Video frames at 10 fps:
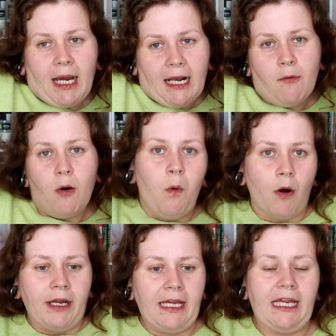kind of more
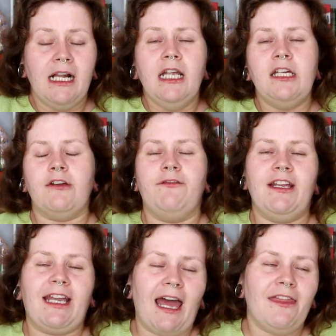wonky so if
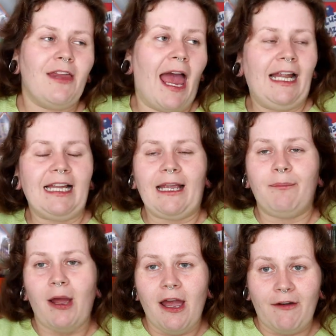you get any like
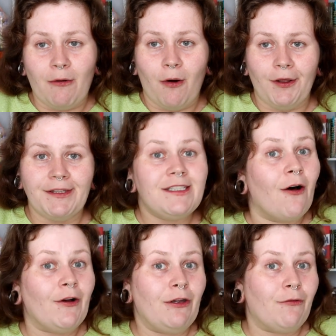perfect ones
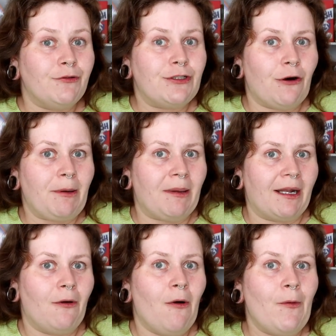on your own strawberry
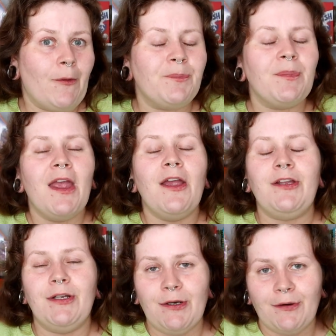plant at home
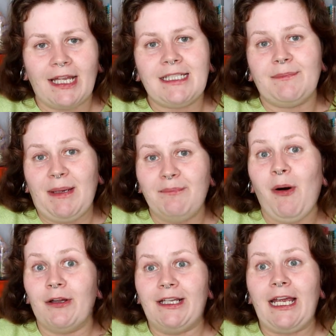you know that's been
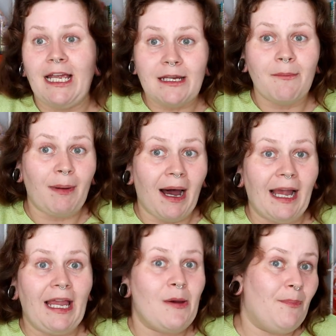pollinated
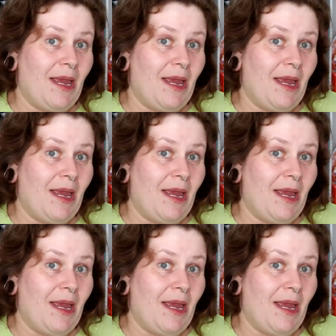by a